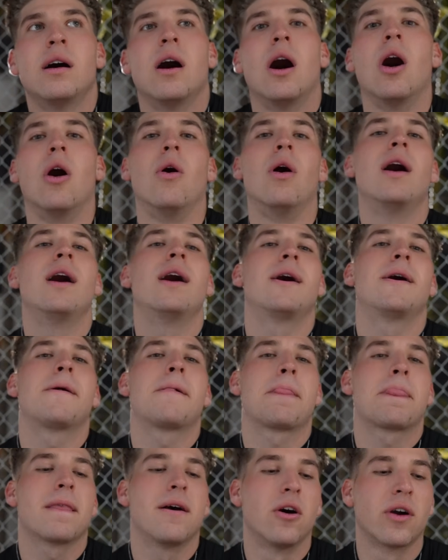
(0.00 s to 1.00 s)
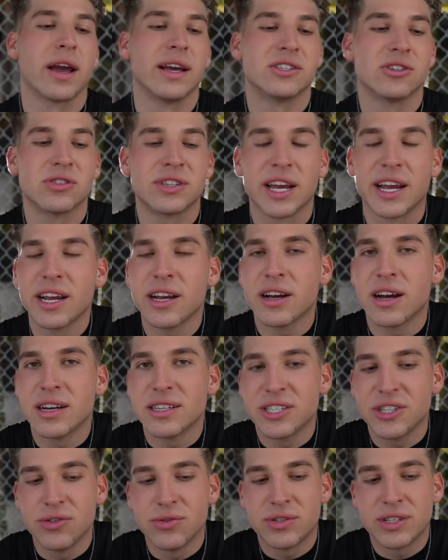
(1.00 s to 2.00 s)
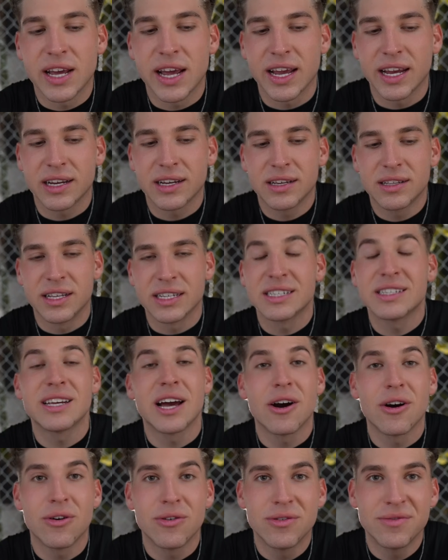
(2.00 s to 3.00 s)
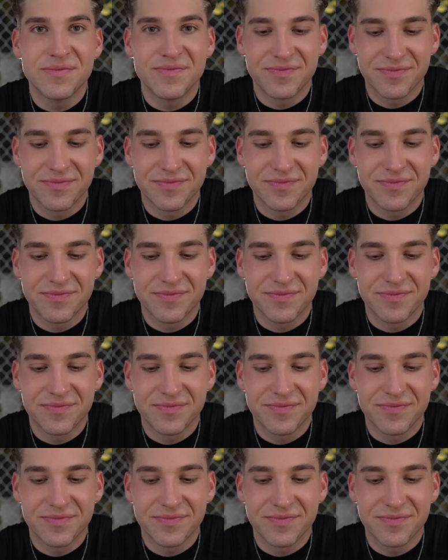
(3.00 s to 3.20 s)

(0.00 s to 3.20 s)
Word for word: Oh, okay, so say you take, this is how